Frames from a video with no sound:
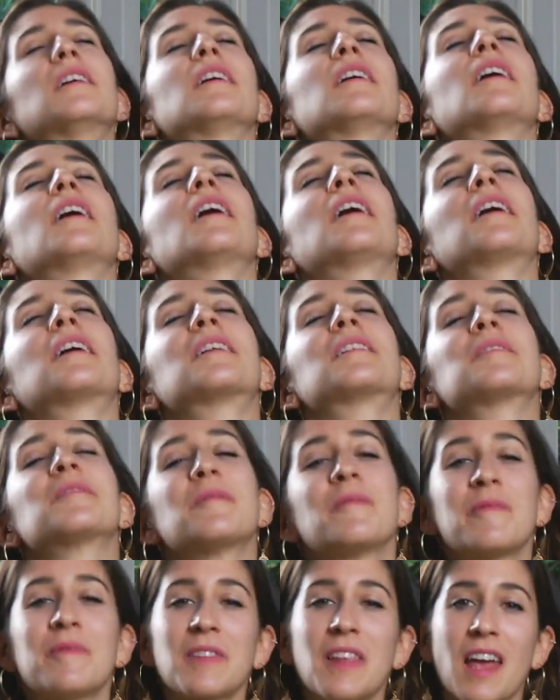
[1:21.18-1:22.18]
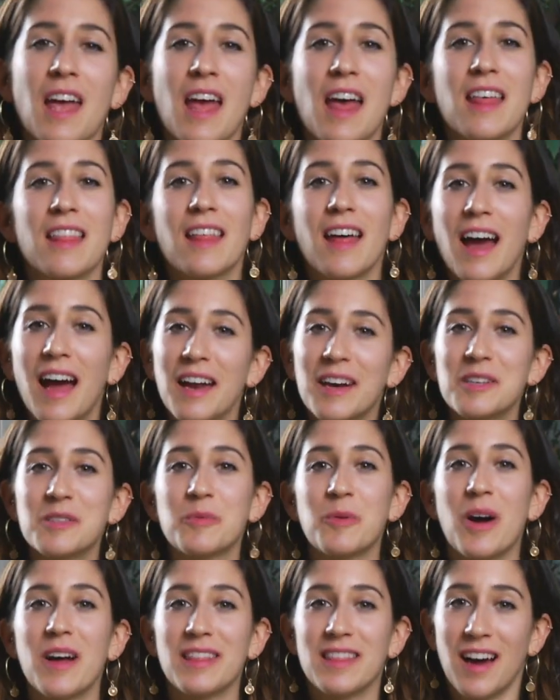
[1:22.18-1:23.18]
Oh, that is
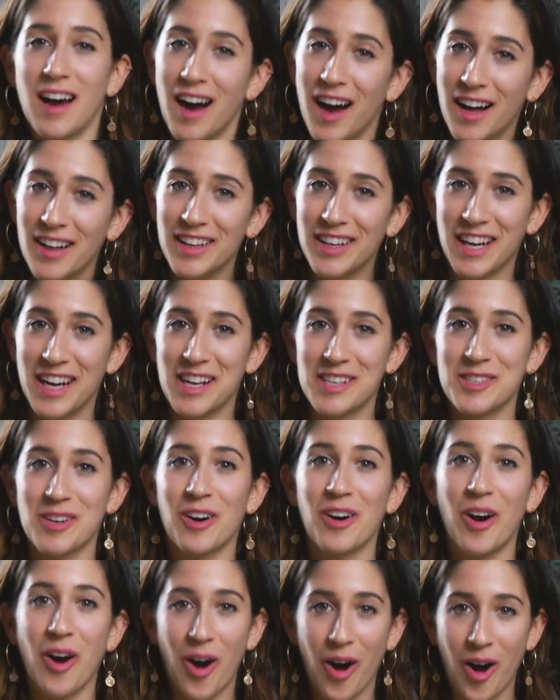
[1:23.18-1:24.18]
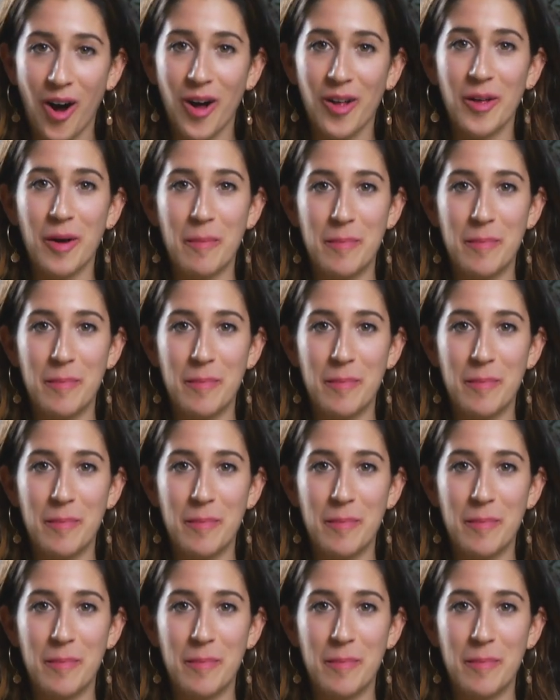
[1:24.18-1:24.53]
what the holidays are all